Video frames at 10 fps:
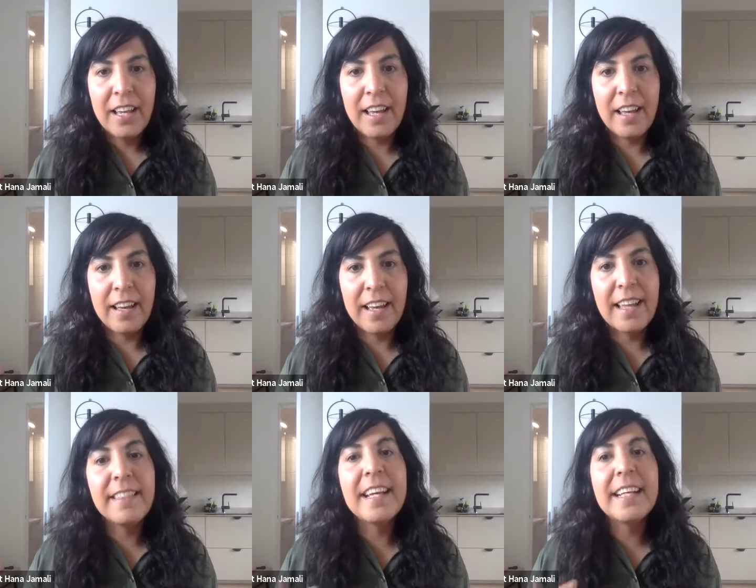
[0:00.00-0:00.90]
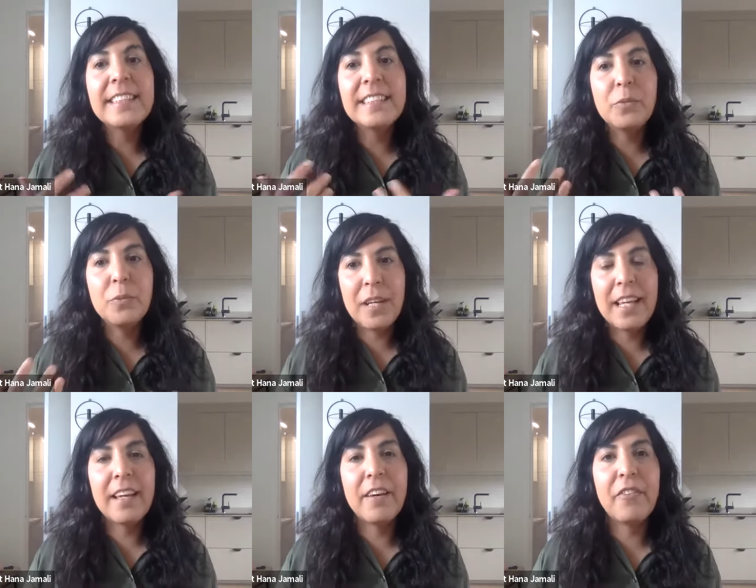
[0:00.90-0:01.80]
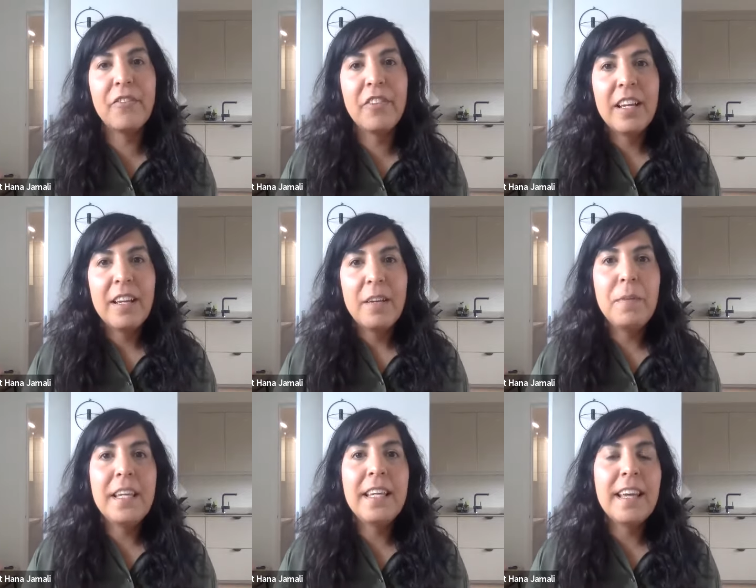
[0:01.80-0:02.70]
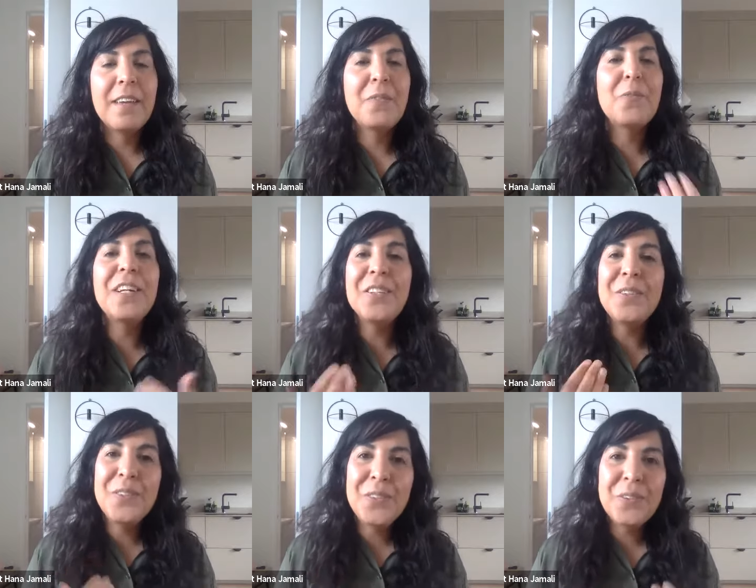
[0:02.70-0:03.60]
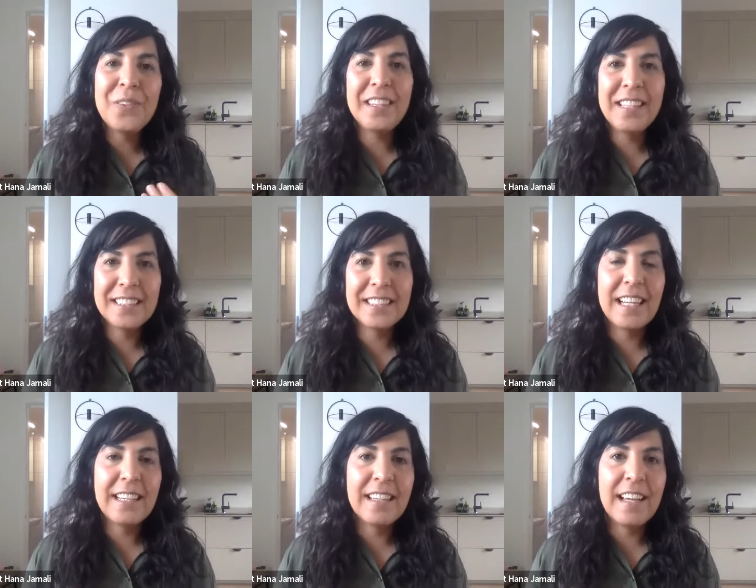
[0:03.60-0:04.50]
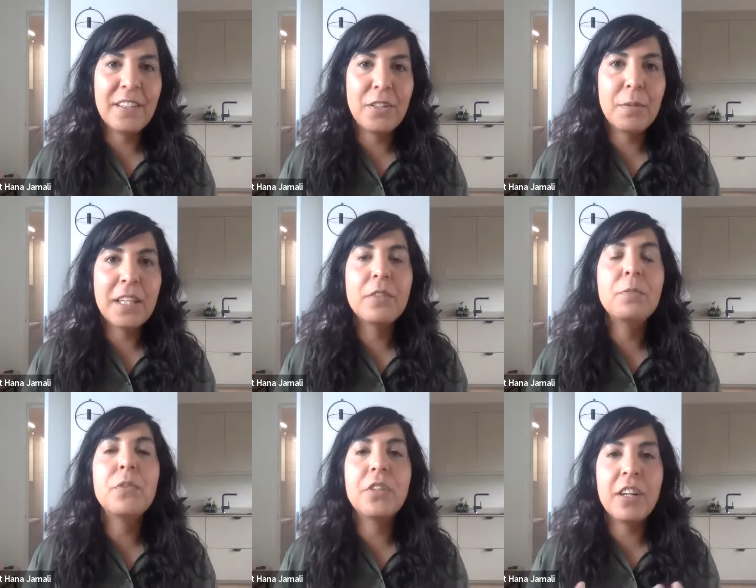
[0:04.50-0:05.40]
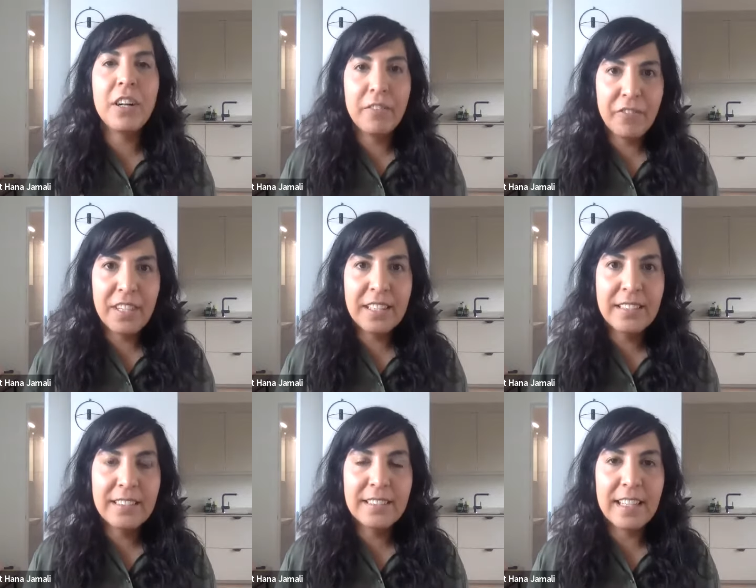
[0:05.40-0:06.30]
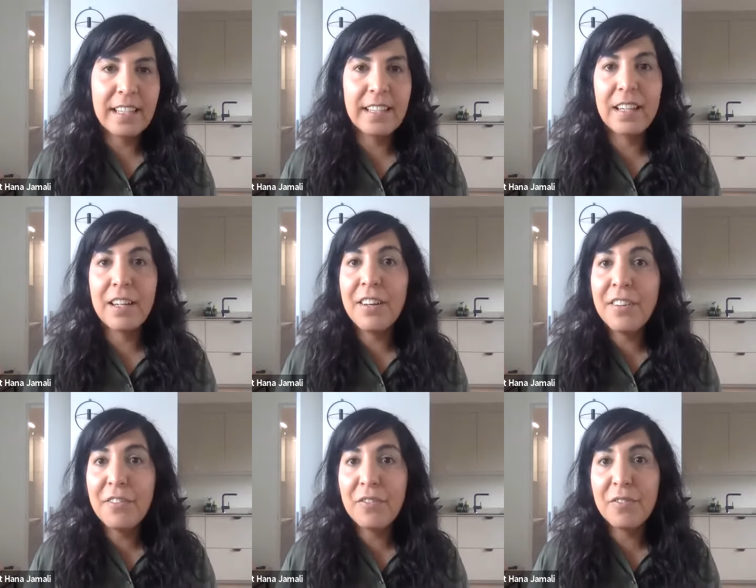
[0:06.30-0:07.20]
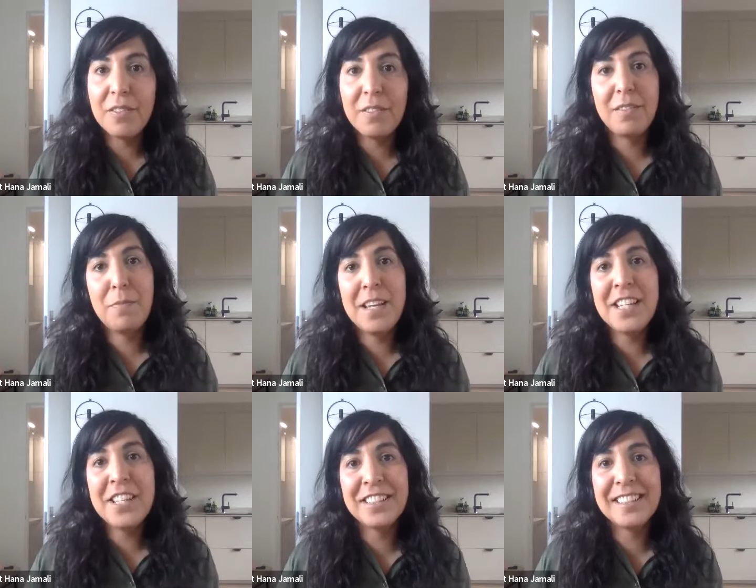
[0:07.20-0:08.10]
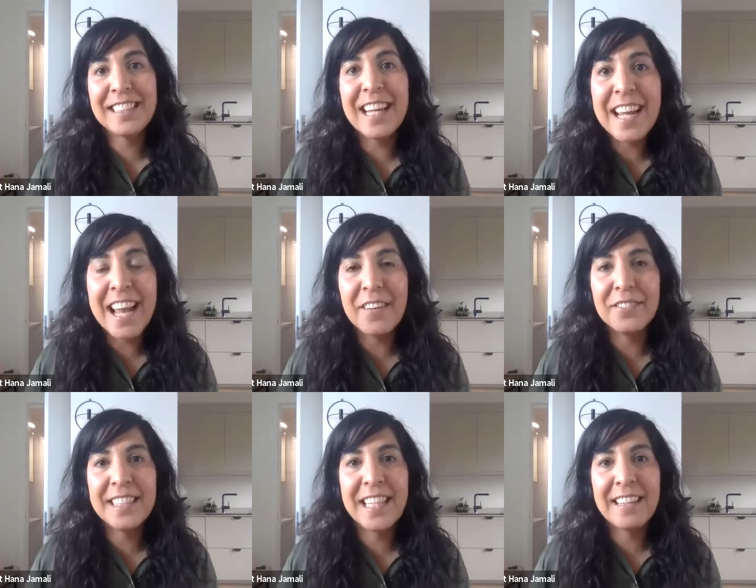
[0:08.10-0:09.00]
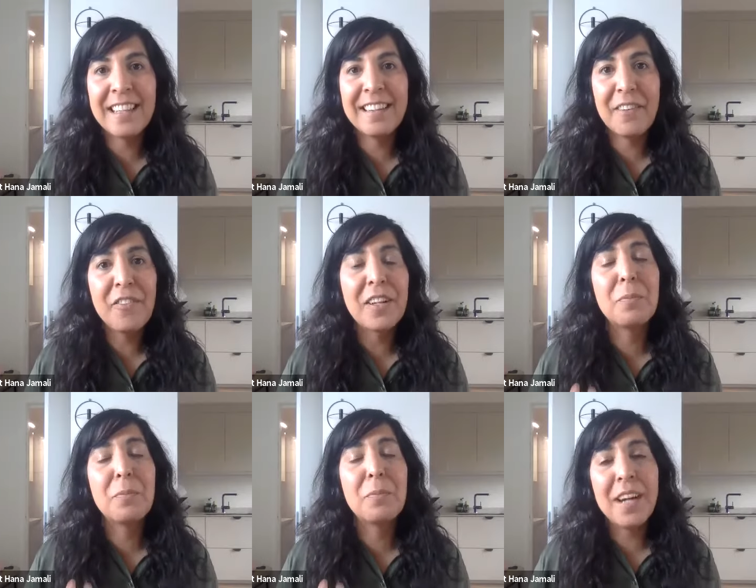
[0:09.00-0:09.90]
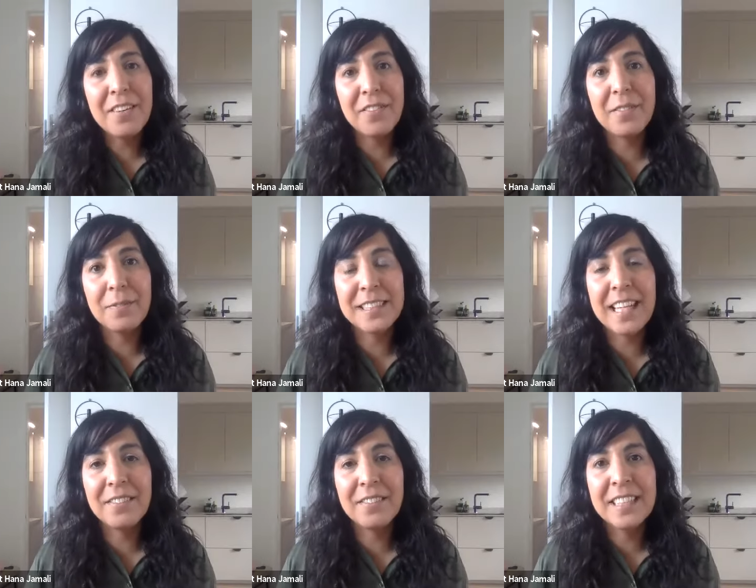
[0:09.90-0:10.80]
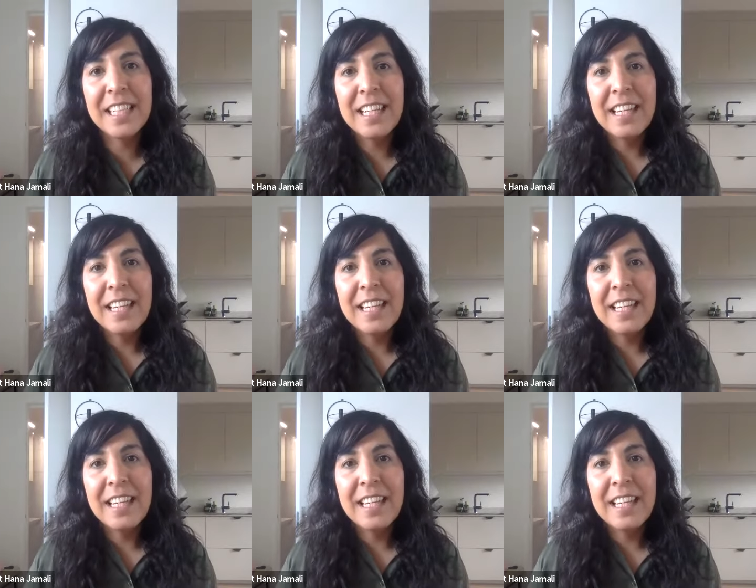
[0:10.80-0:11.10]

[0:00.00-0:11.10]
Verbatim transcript: Uh, and that's the way of being. And when you do things like that, you become more confident. And a lot of uh, patients I have say that they feel proud of themselves.